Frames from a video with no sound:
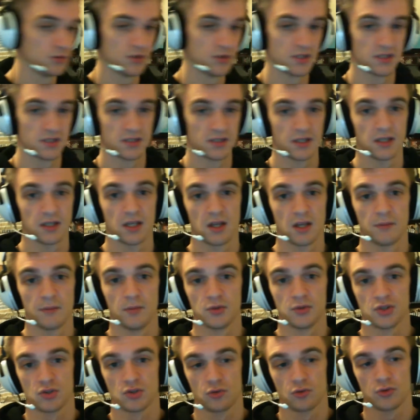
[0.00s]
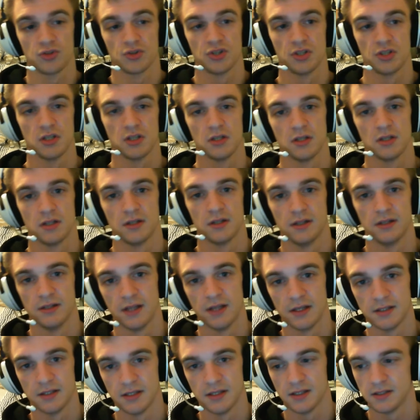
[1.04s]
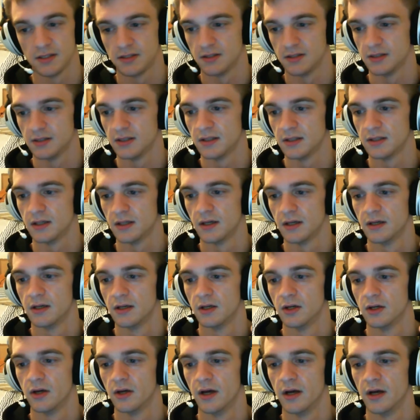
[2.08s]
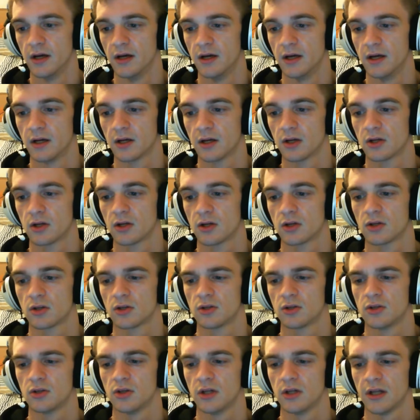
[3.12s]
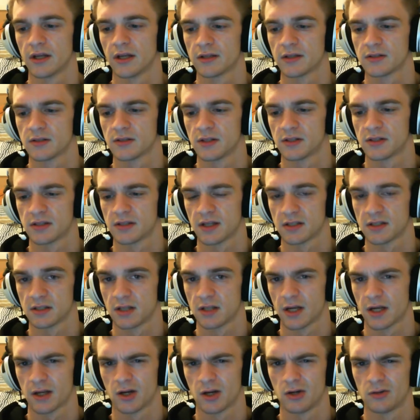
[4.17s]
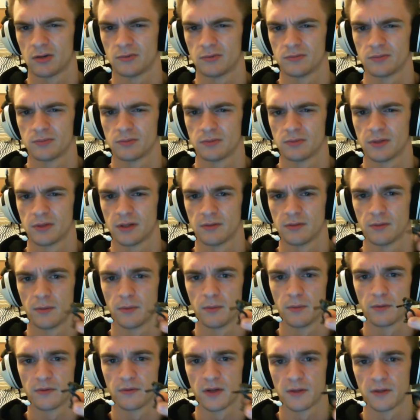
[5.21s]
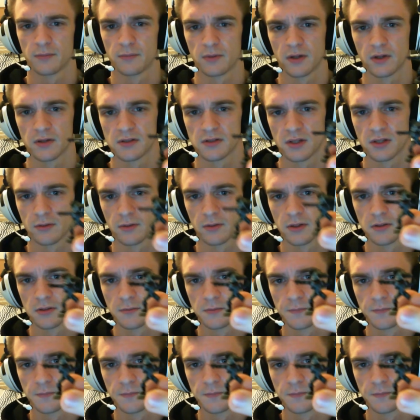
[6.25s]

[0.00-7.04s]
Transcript: psychic monstrosity that is the Culex Assassin. I can't remember if I pronounced that right.